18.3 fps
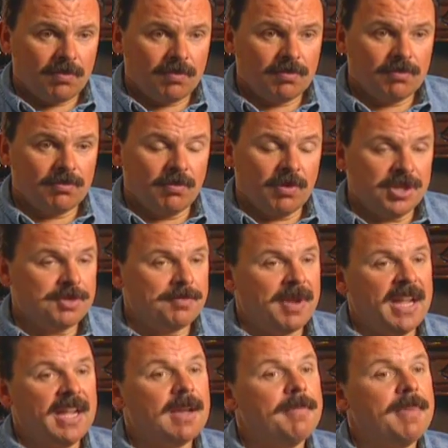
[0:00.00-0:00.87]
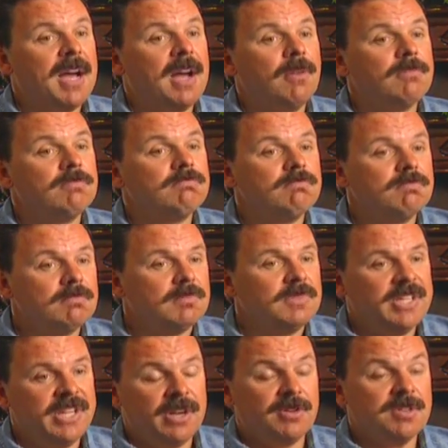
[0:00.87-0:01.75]
which may come out
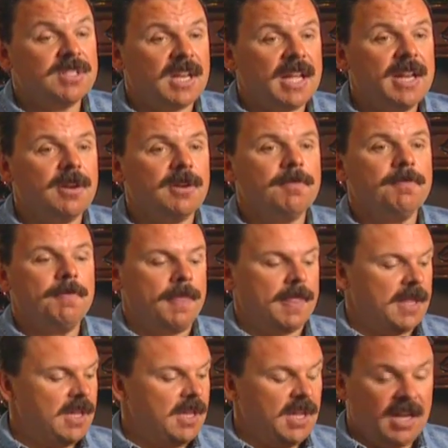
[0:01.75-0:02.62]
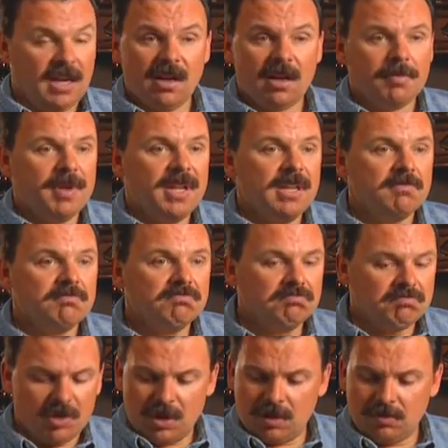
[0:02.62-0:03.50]
years later, and it'll be,
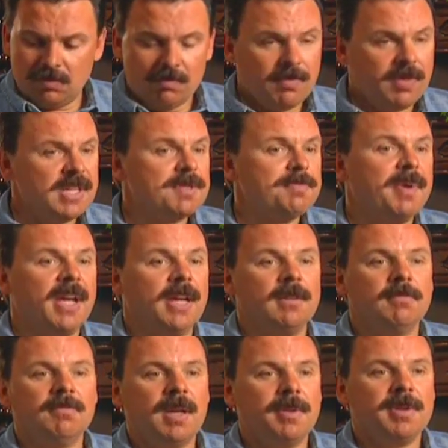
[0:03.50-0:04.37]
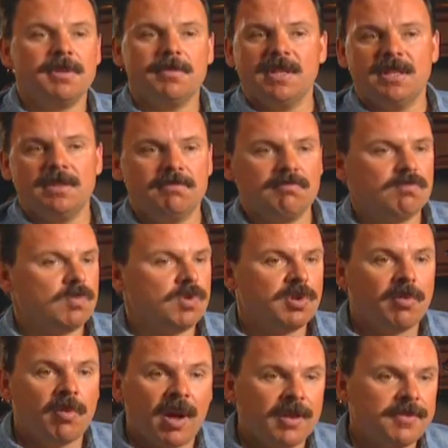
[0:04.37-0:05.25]
this big. Maybe it'll be
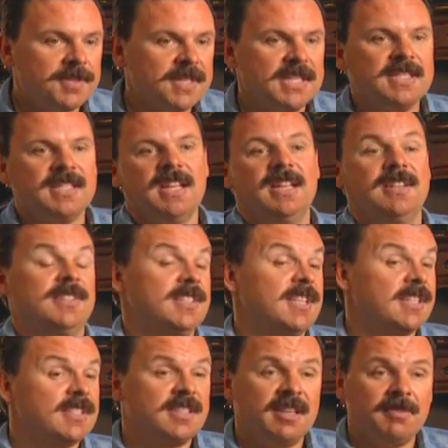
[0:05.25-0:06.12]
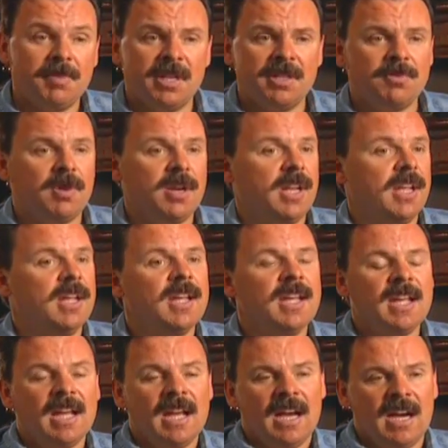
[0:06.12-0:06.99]
12, 16, 16 by 20,
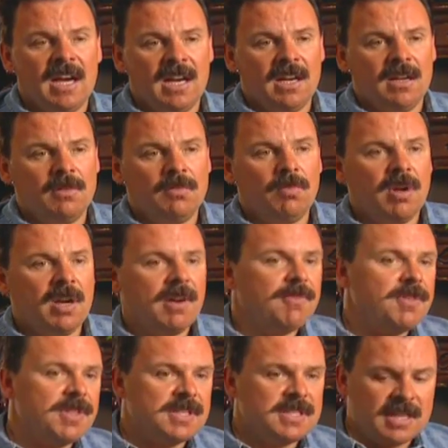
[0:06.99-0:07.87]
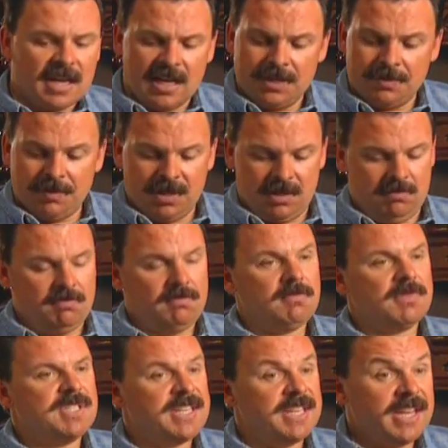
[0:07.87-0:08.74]
whatever the size, but
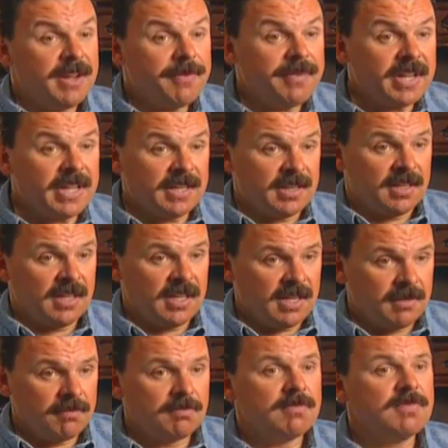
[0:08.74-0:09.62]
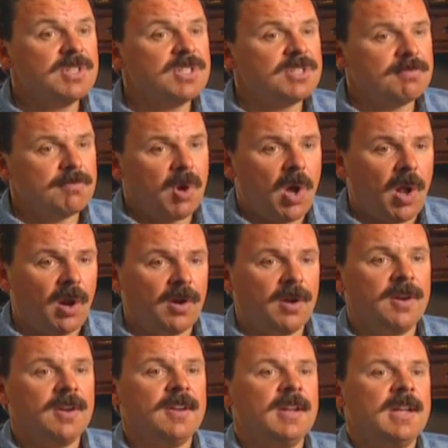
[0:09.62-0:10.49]
significantly
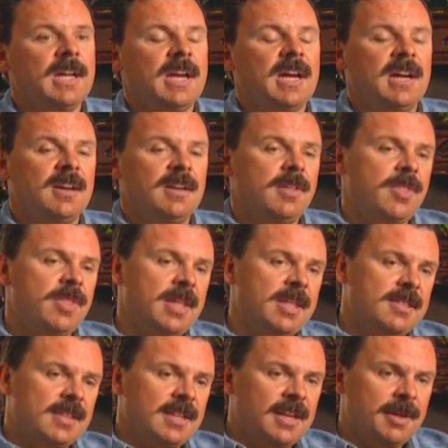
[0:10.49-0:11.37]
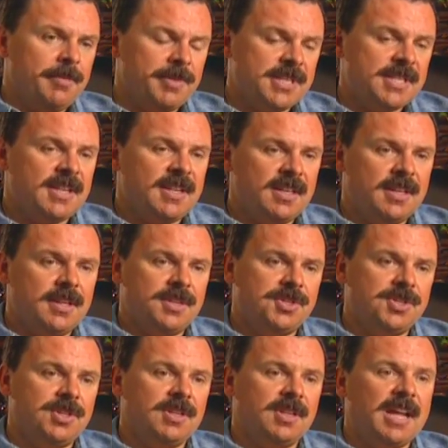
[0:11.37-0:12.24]
smaller than the limited
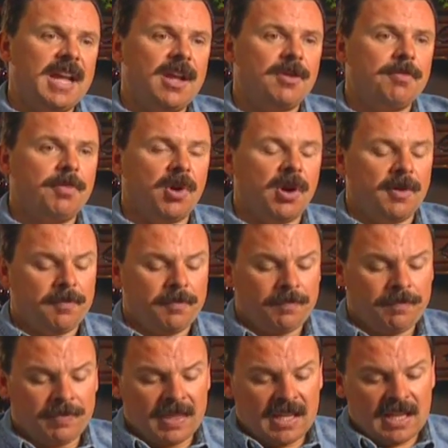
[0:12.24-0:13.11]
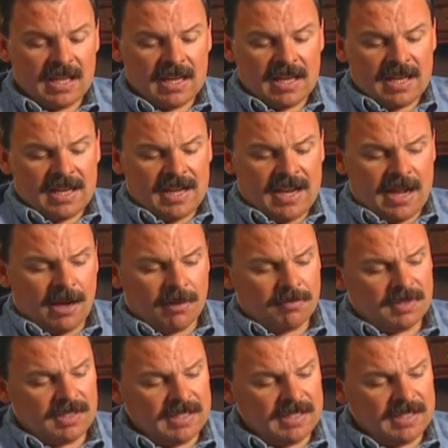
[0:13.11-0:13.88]
edition counterpart. Now,